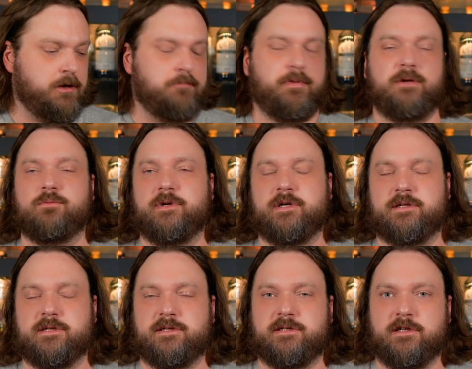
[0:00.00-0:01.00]
Benriach
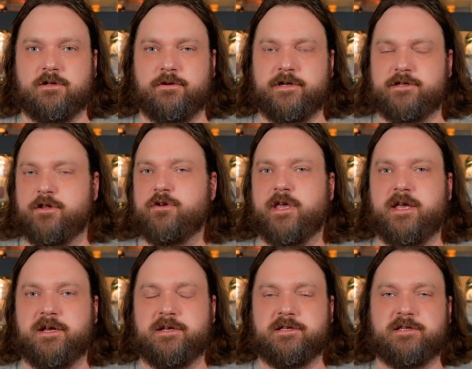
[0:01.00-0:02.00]
Distillery is
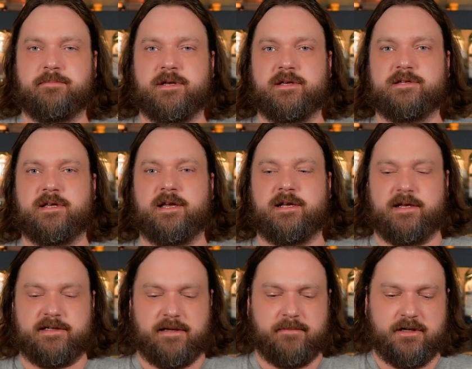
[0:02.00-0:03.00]
located in Speyside.
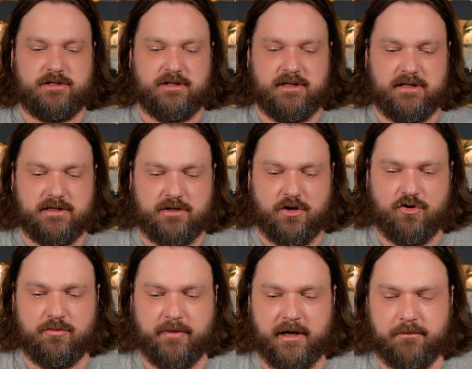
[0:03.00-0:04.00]
As I mentioned, it is
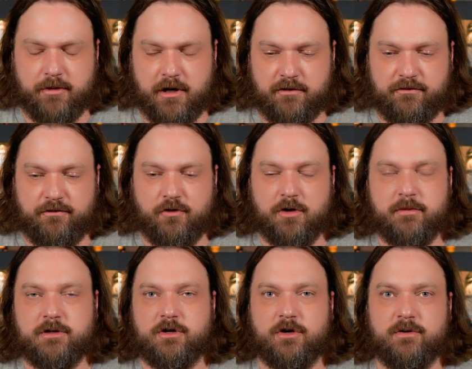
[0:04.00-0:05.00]
owned by
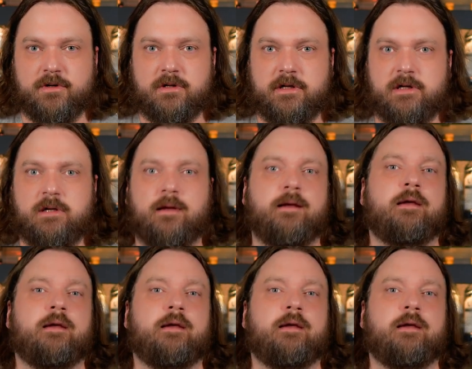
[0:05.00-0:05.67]
Brown-Forman currently.